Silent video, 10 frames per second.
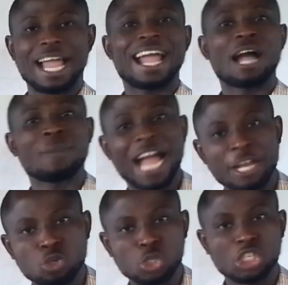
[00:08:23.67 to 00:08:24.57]
I am
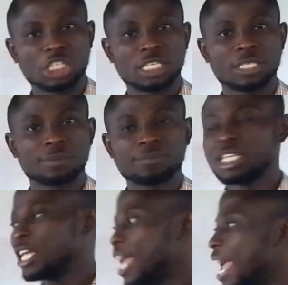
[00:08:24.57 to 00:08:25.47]
hydrogen.
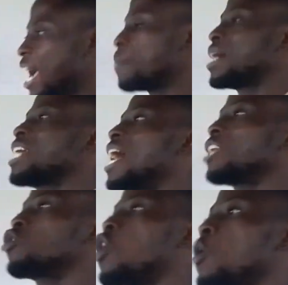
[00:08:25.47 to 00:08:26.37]
I am an
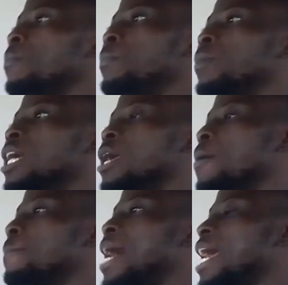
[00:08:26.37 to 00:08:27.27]
atom,
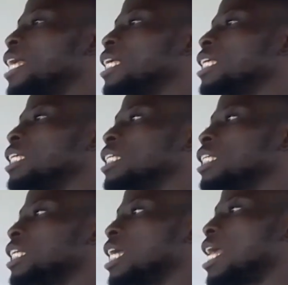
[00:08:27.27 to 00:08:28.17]
my
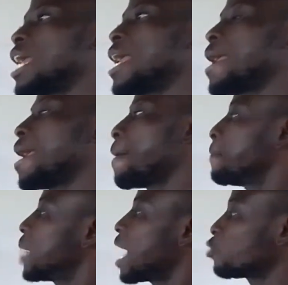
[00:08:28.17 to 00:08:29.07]

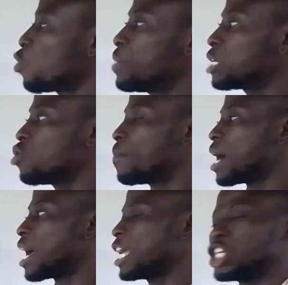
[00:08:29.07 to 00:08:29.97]
atomic
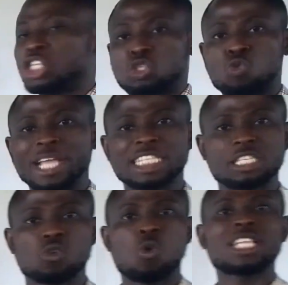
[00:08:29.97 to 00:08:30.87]
number is
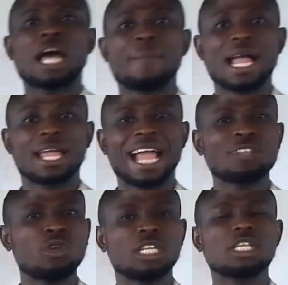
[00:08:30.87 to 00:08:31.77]
20. What am I? I
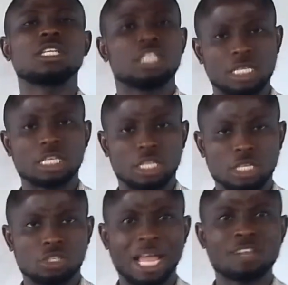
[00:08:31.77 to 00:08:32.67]
don't
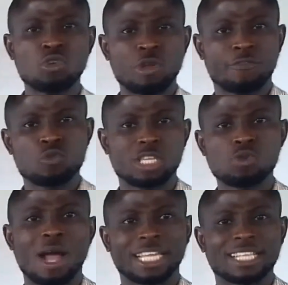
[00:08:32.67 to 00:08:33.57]
know if
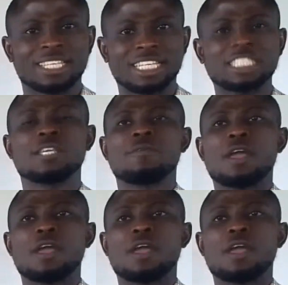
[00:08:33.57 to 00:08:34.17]
you are getting it.